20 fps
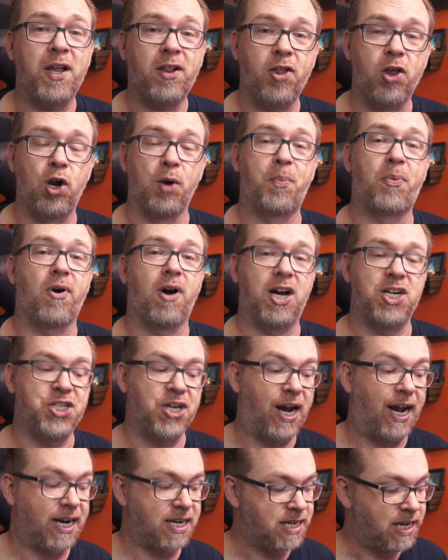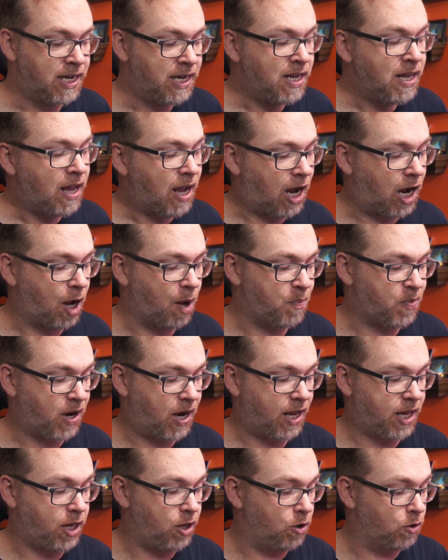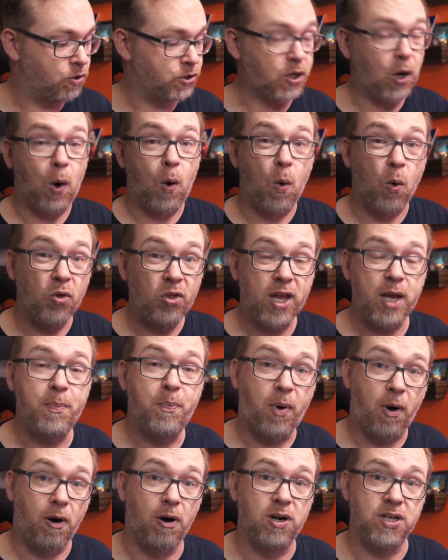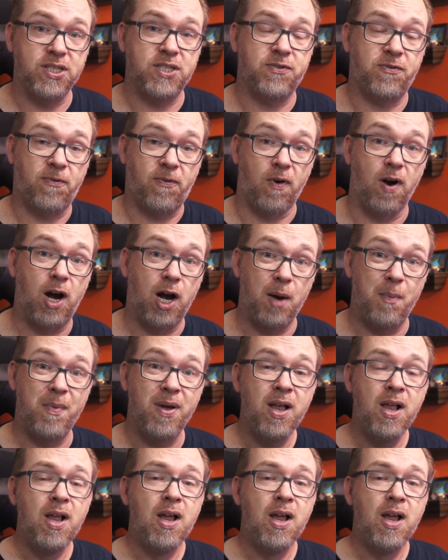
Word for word: little project um, that I used only parts from